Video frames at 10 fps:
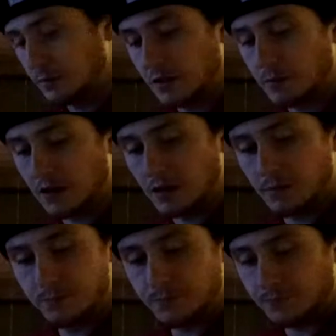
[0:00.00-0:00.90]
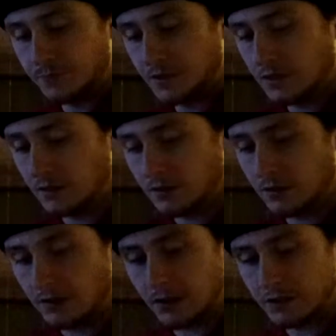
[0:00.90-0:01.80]
be the bottom
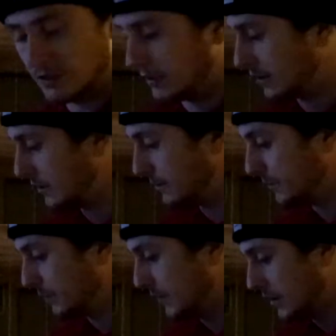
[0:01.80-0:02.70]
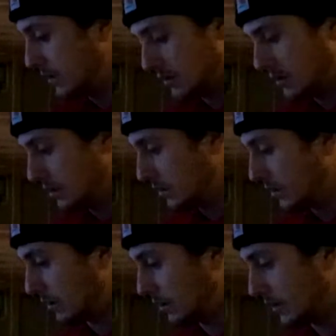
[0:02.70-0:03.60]
section here.
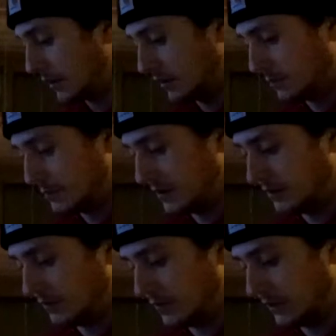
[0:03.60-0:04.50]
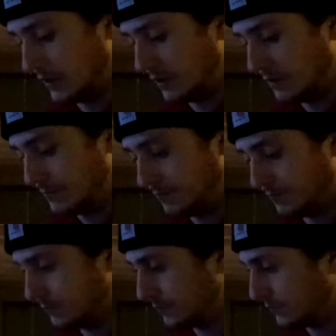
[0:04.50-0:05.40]
And then I'll cut a little piece for like a
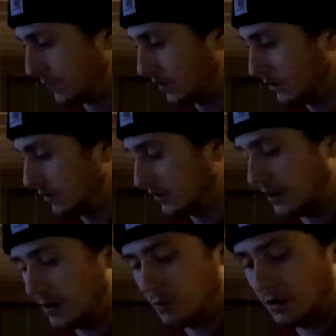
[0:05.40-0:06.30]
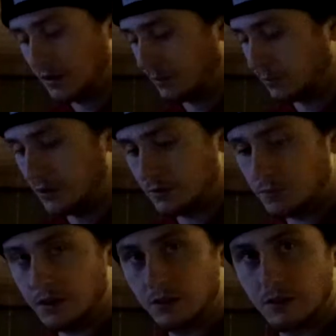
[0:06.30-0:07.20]
little sidewall, like a 3-inch
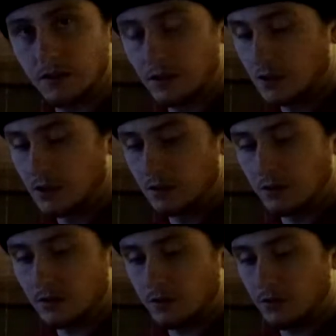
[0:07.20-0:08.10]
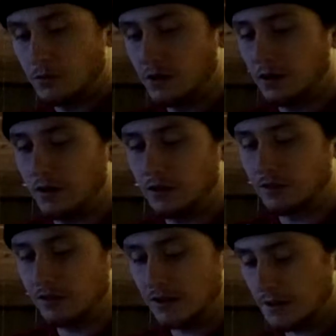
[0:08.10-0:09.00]
piece. So I'll do one on each
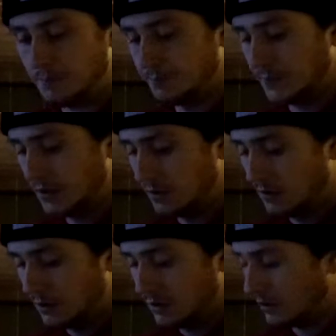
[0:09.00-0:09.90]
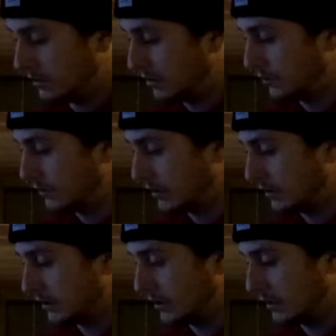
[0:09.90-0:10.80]
side, and then drill a
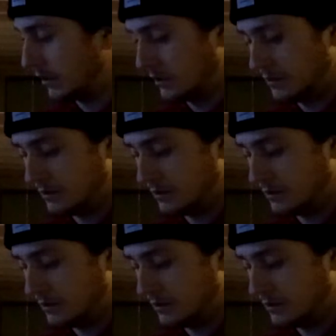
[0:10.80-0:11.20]
little